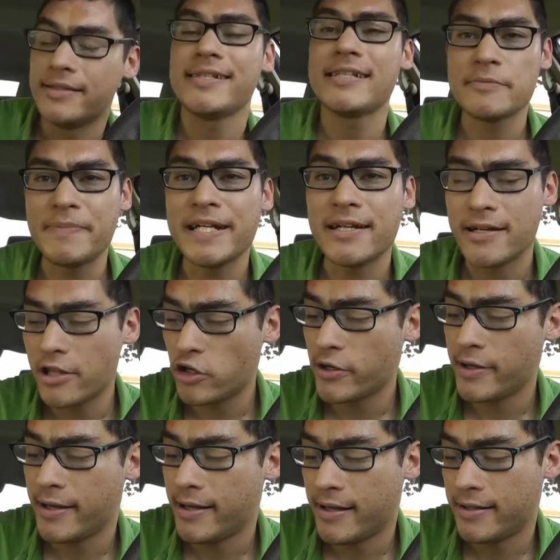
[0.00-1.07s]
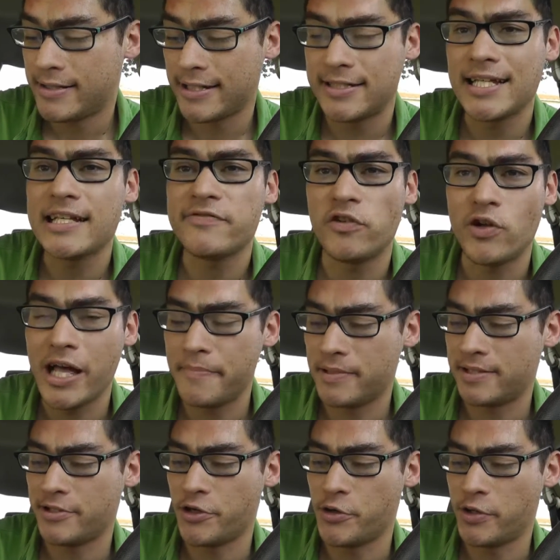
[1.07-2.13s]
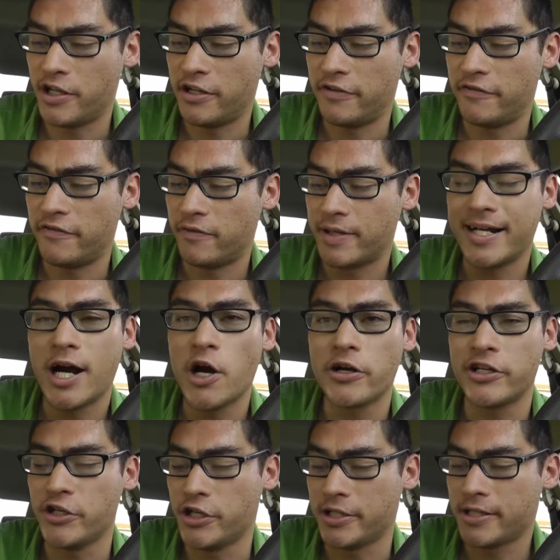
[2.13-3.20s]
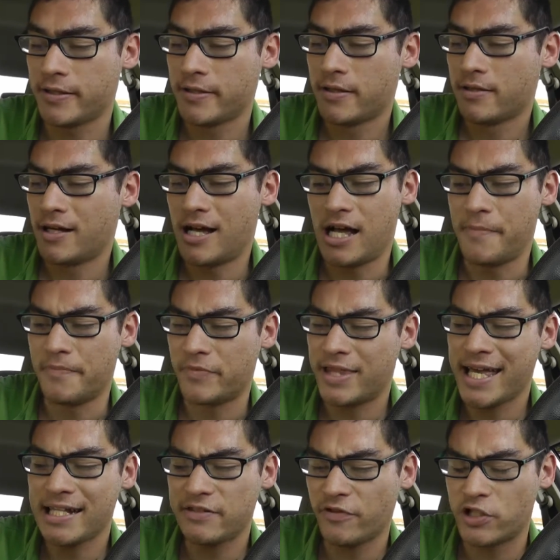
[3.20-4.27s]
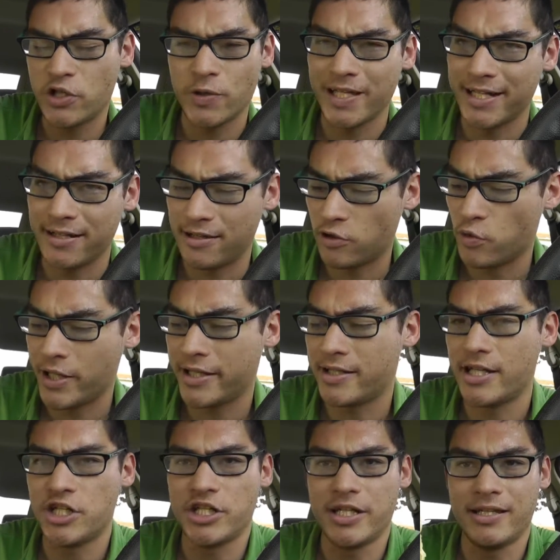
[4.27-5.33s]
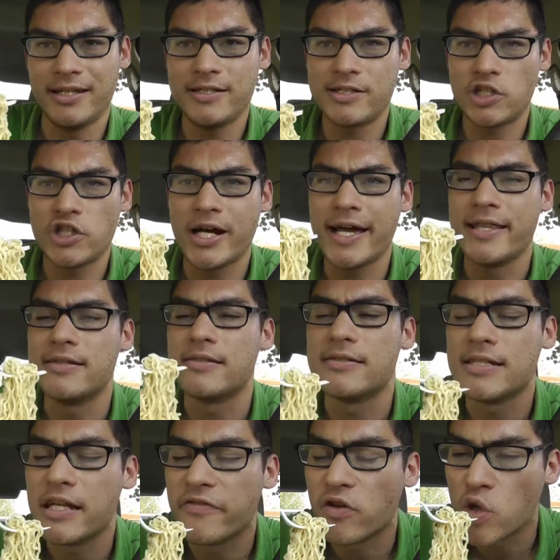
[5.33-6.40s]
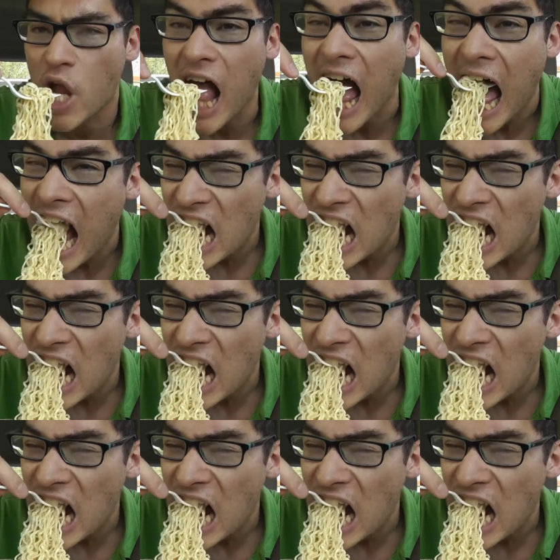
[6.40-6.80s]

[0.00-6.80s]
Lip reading: This has been another successful episode of Car Cook. Thanks for tuning into the quick edition. Let's try this and see if it'll...